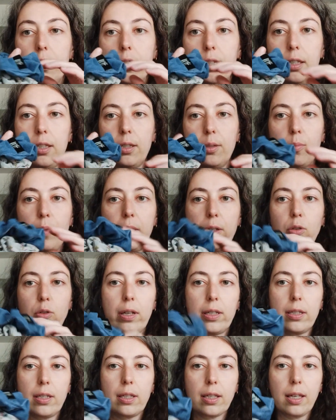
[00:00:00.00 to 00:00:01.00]
This is my
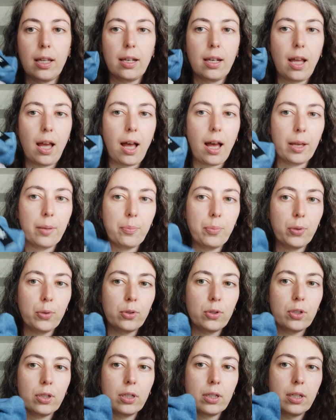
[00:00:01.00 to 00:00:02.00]
dress again. I
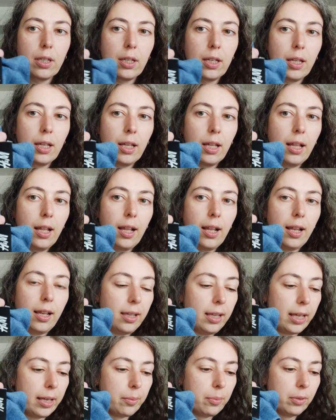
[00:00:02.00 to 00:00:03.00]
put
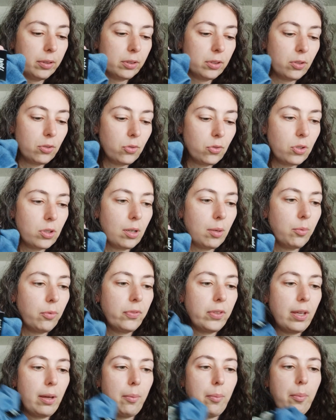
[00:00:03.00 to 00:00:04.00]
labels on some
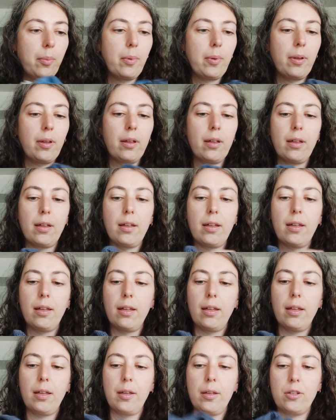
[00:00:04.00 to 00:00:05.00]
of them
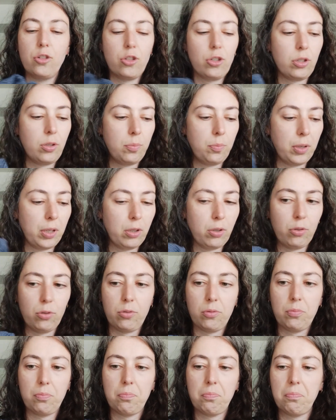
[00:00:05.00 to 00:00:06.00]
just
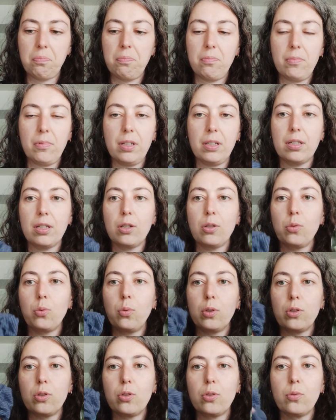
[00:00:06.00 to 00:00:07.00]
because I didn't
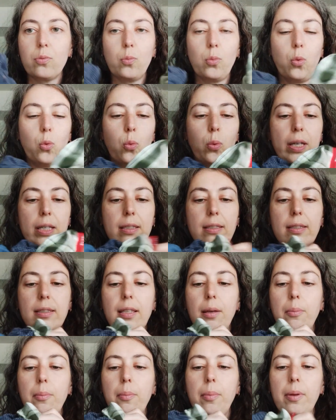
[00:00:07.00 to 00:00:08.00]
want to waste
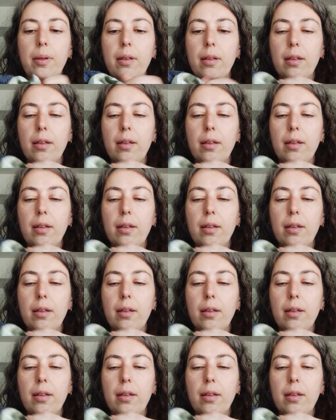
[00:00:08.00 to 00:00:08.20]
them.